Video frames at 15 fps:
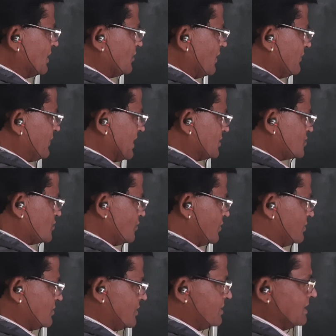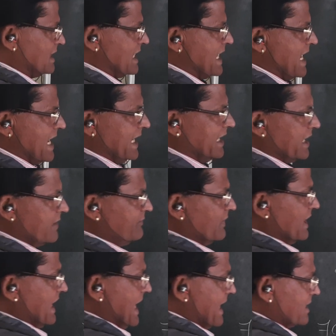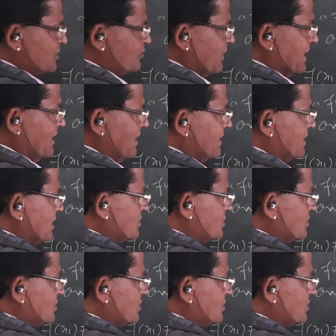to fx2, and x1